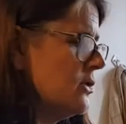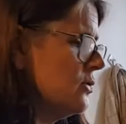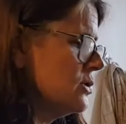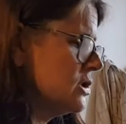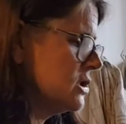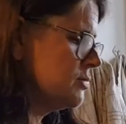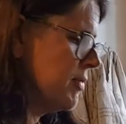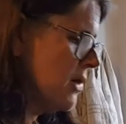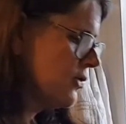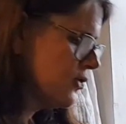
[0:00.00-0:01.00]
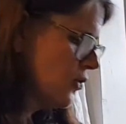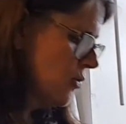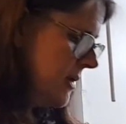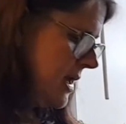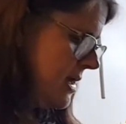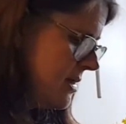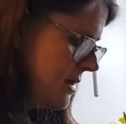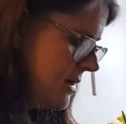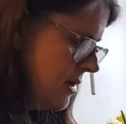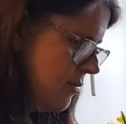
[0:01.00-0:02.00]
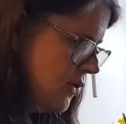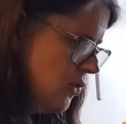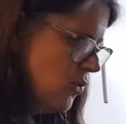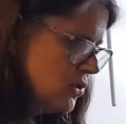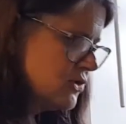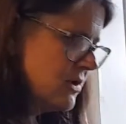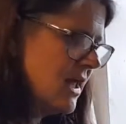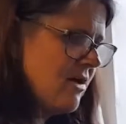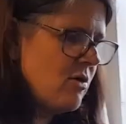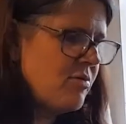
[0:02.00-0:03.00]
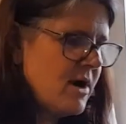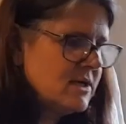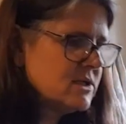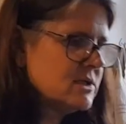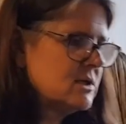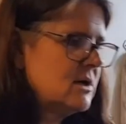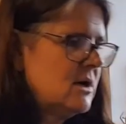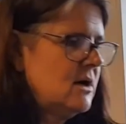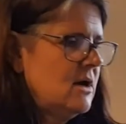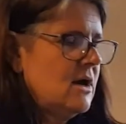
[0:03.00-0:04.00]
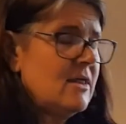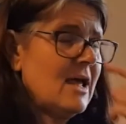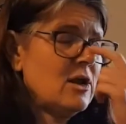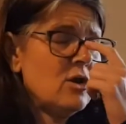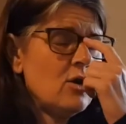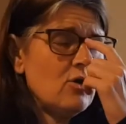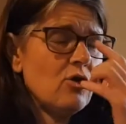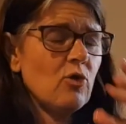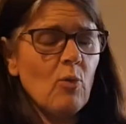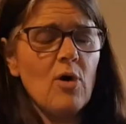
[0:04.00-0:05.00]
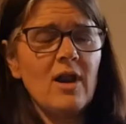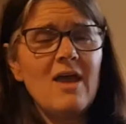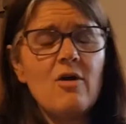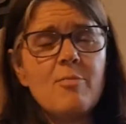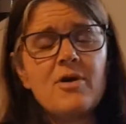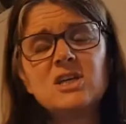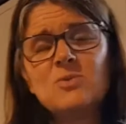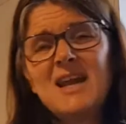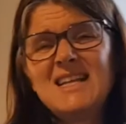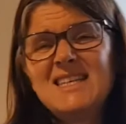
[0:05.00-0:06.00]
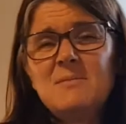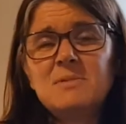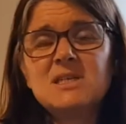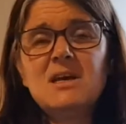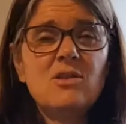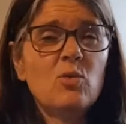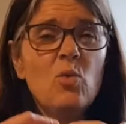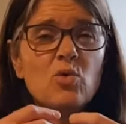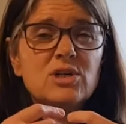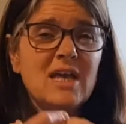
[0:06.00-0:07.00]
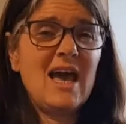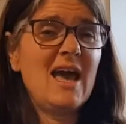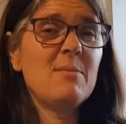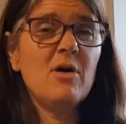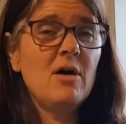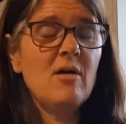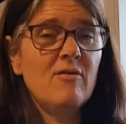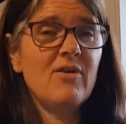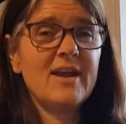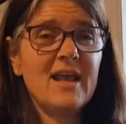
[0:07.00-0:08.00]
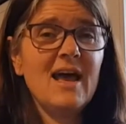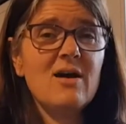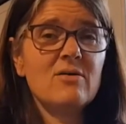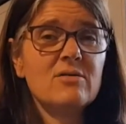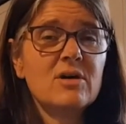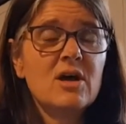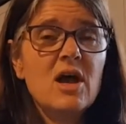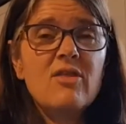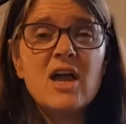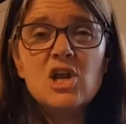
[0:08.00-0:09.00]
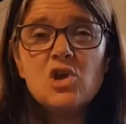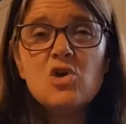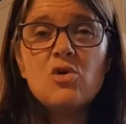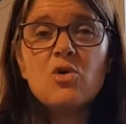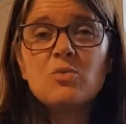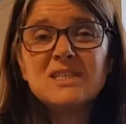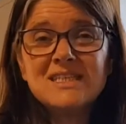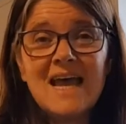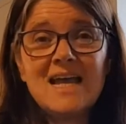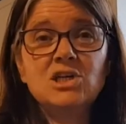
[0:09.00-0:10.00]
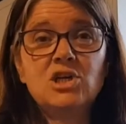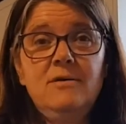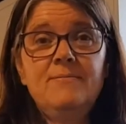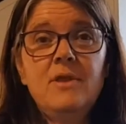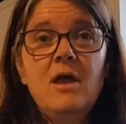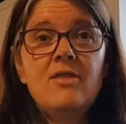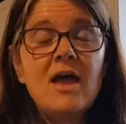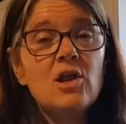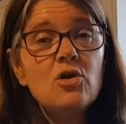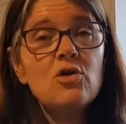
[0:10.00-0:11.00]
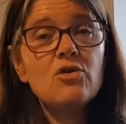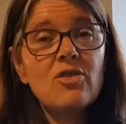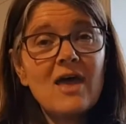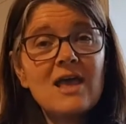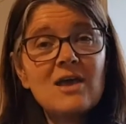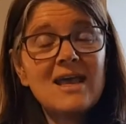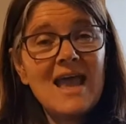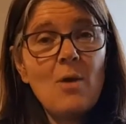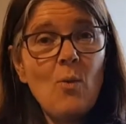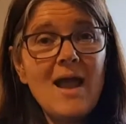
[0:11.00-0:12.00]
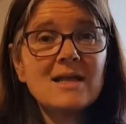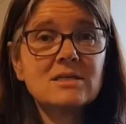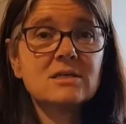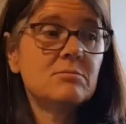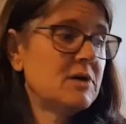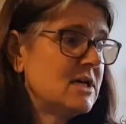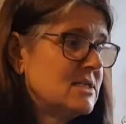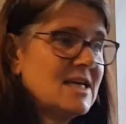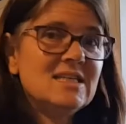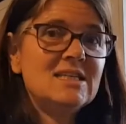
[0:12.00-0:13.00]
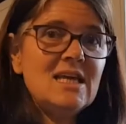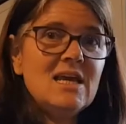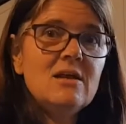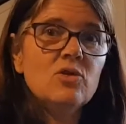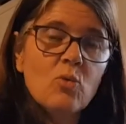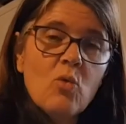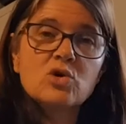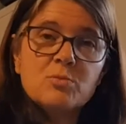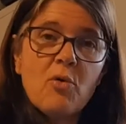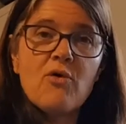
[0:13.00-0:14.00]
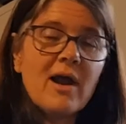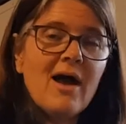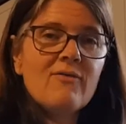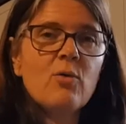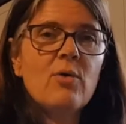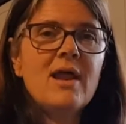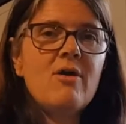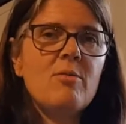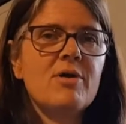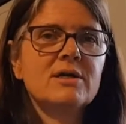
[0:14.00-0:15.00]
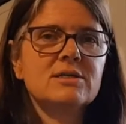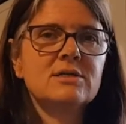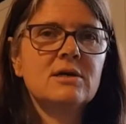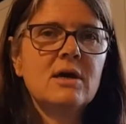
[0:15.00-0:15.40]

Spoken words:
daughters both saw me put the water in the AeroPress. They knew that the one AeroPress, when I tipped it, the water came flooding out. They knew there was danger. They knew that they could get wet because they'd seen the water pouring out of the one AeroPress.